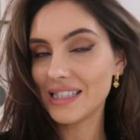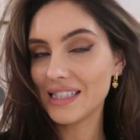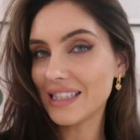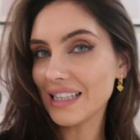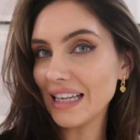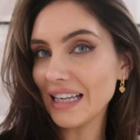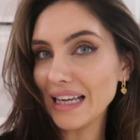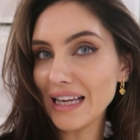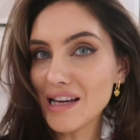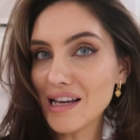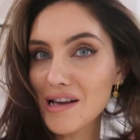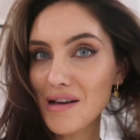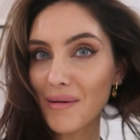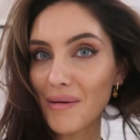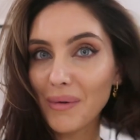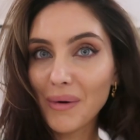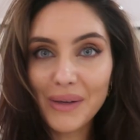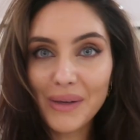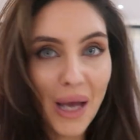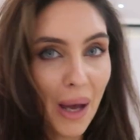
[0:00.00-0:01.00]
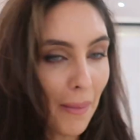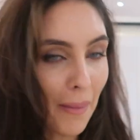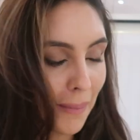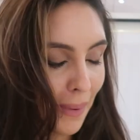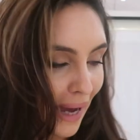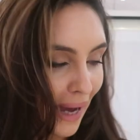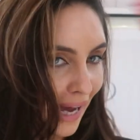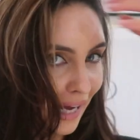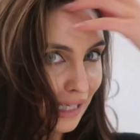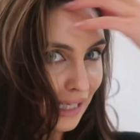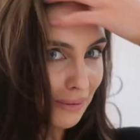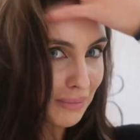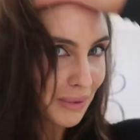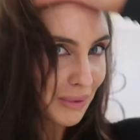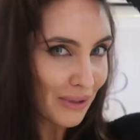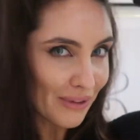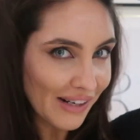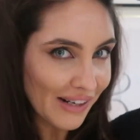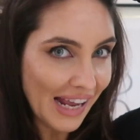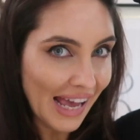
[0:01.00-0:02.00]
to see. But we are back
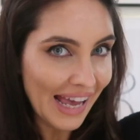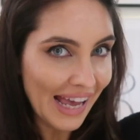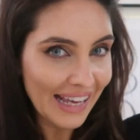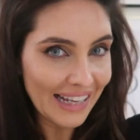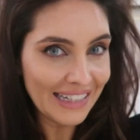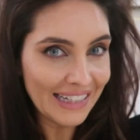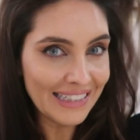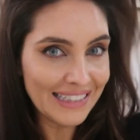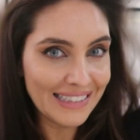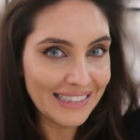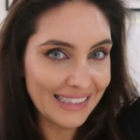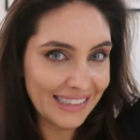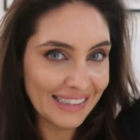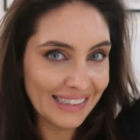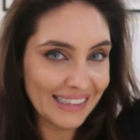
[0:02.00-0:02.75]
brunette.